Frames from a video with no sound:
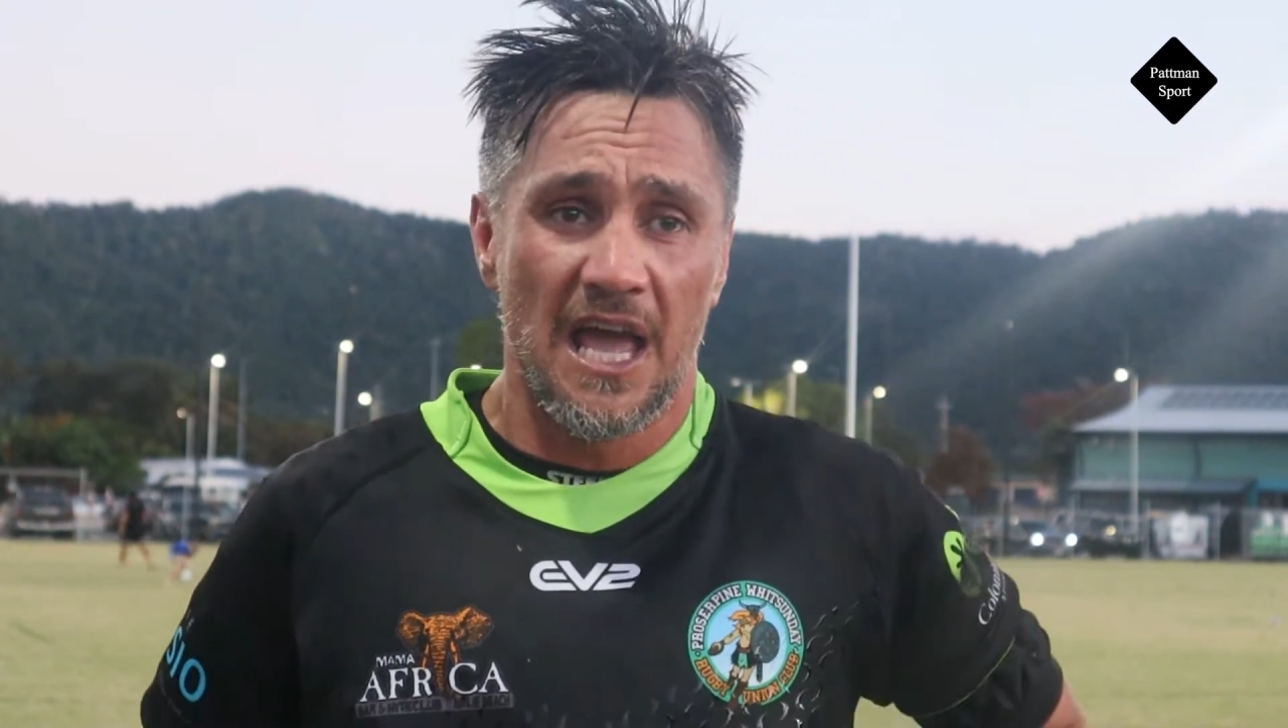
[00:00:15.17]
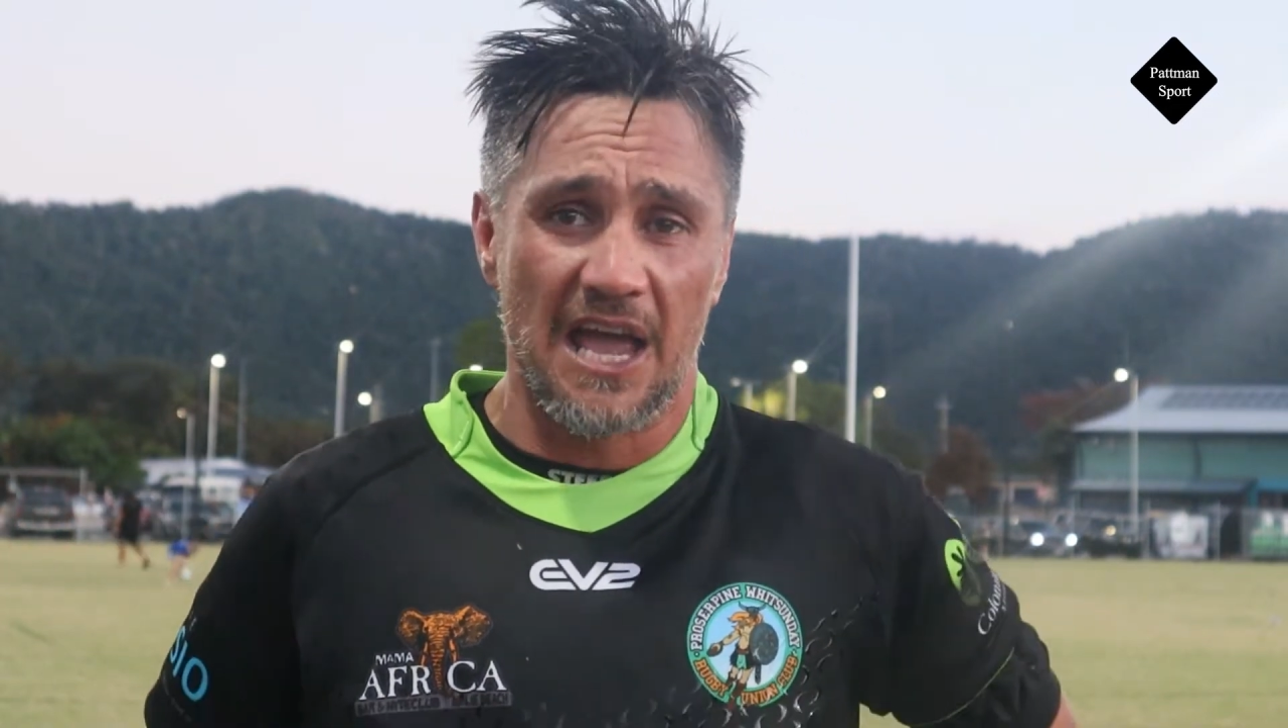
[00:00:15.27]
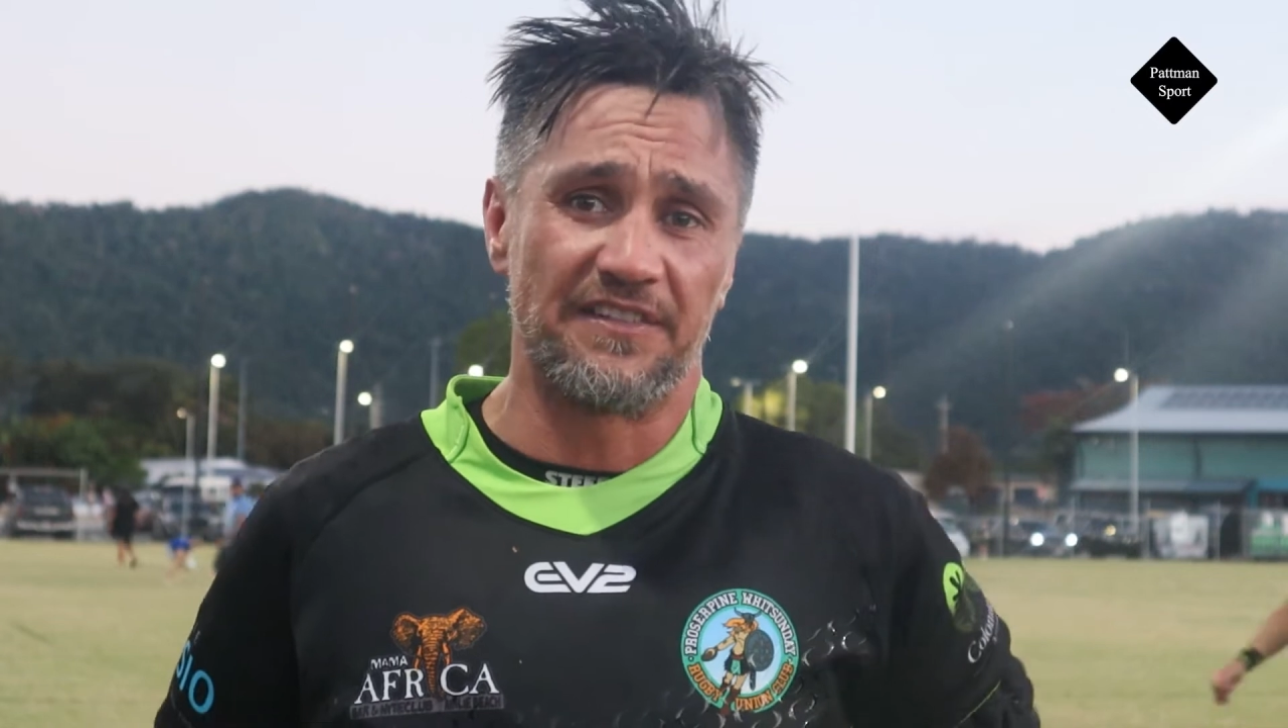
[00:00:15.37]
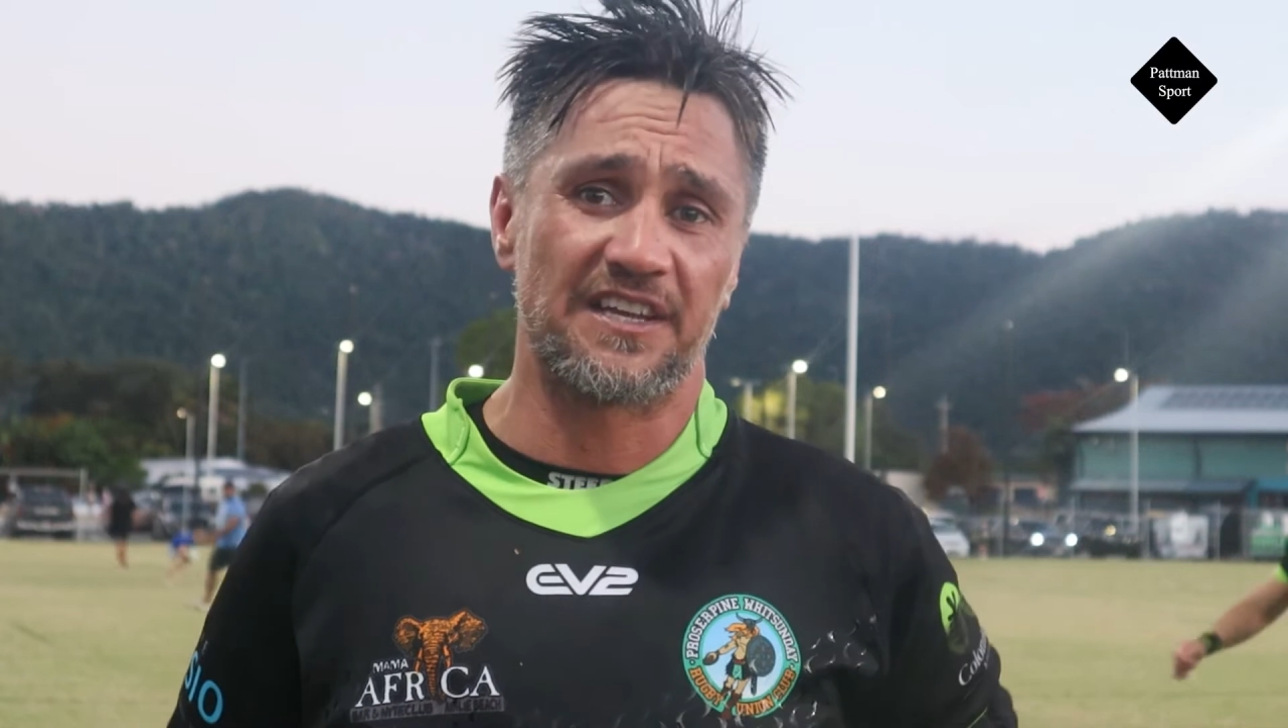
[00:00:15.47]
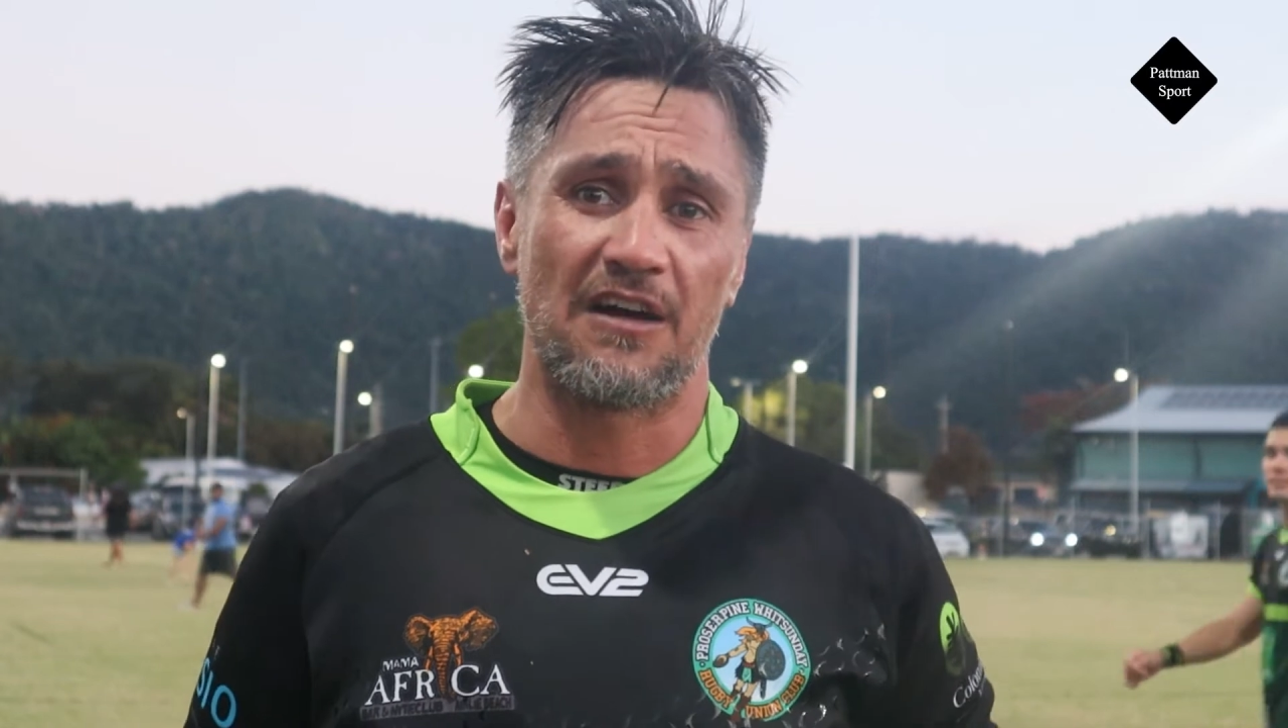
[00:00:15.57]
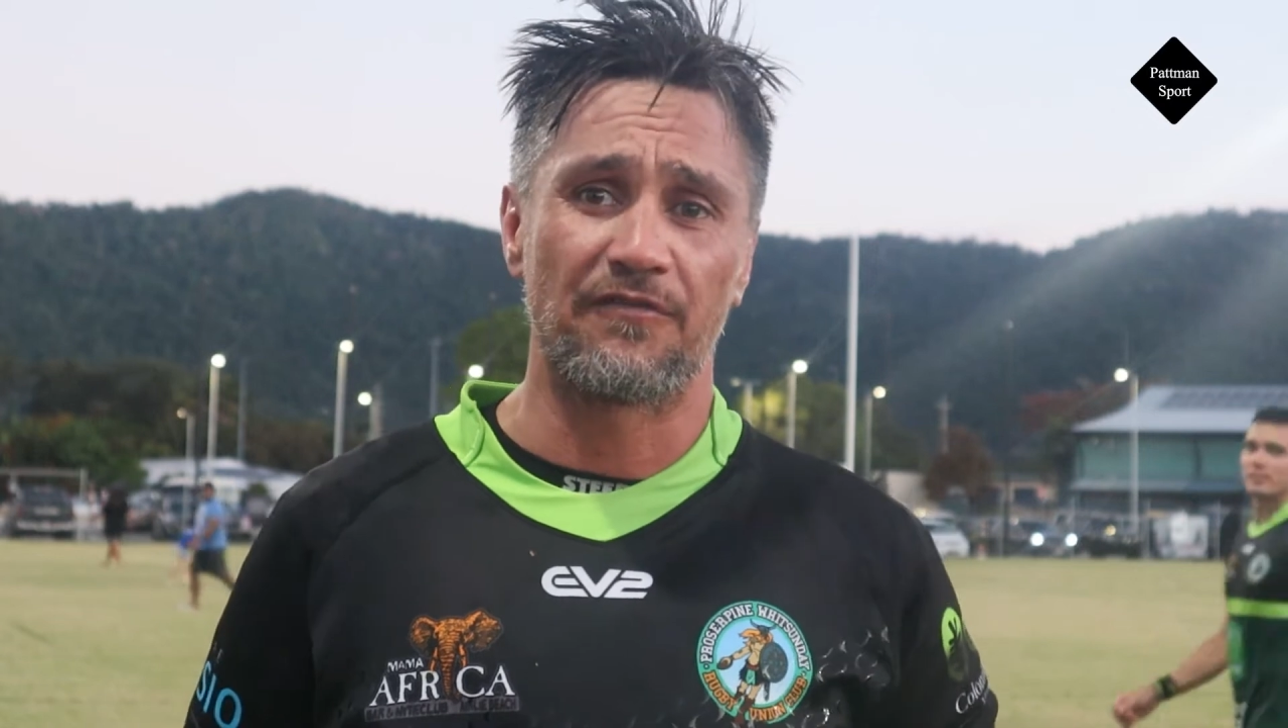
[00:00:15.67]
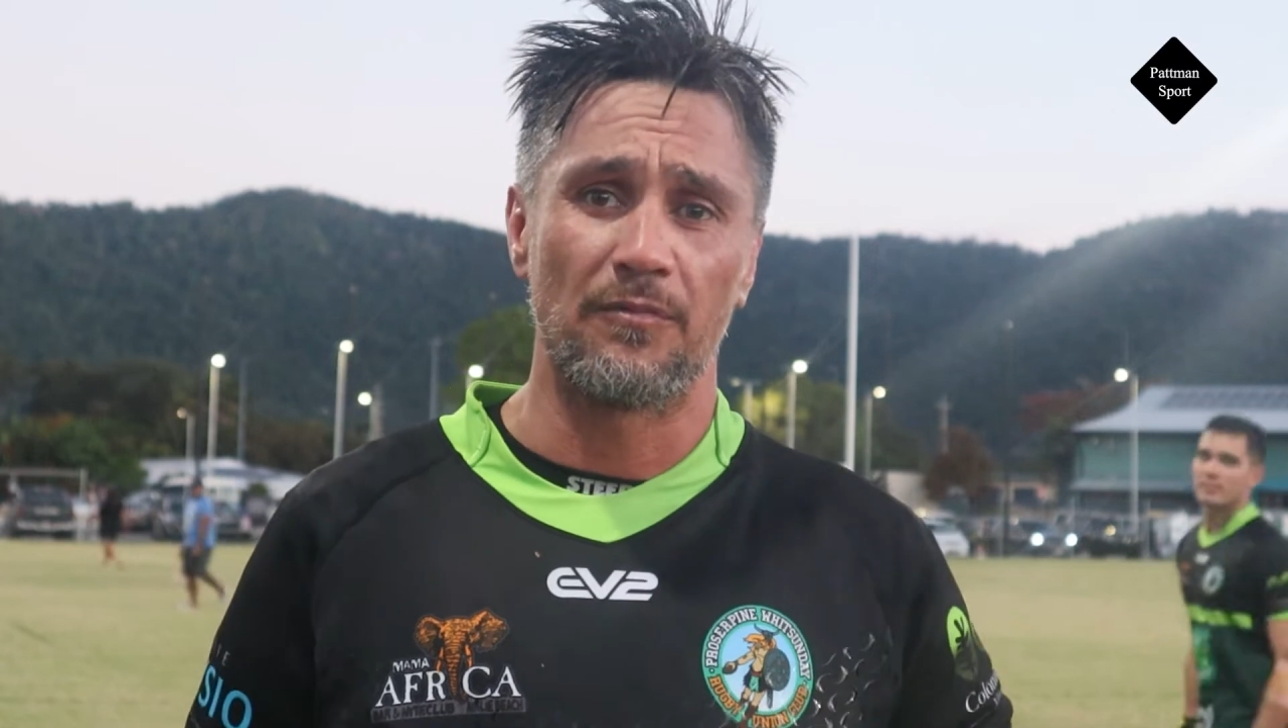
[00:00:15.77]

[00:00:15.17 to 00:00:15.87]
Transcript: having to come